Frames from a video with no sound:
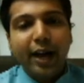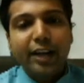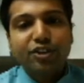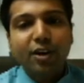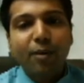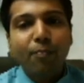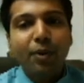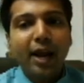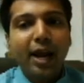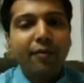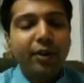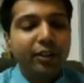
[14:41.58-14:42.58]
has
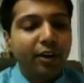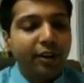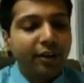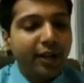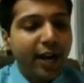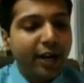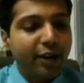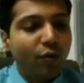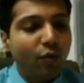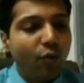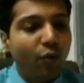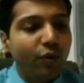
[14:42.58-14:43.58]
complied with the
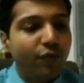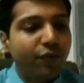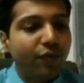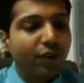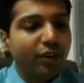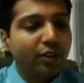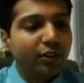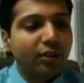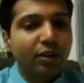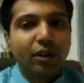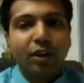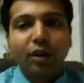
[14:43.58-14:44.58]
net own
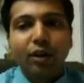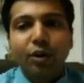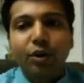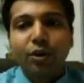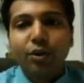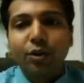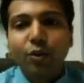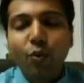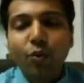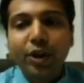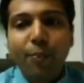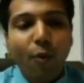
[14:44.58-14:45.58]
fund
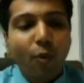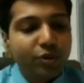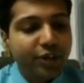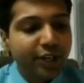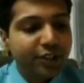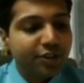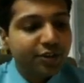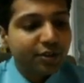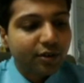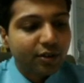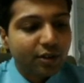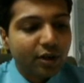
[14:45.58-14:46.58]
to
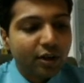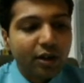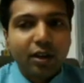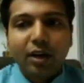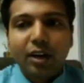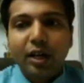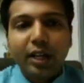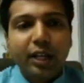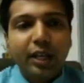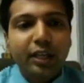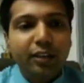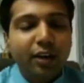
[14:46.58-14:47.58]
deposits
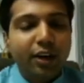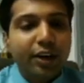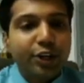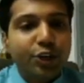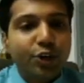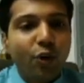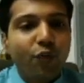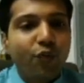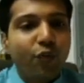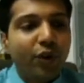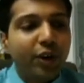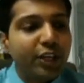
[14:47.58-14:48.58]
in the
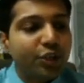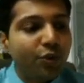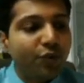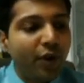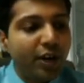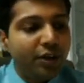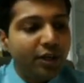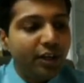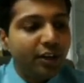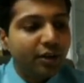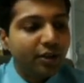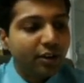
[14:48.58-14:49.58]
ratio of
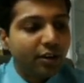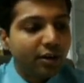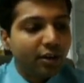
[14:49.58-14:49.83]
1:20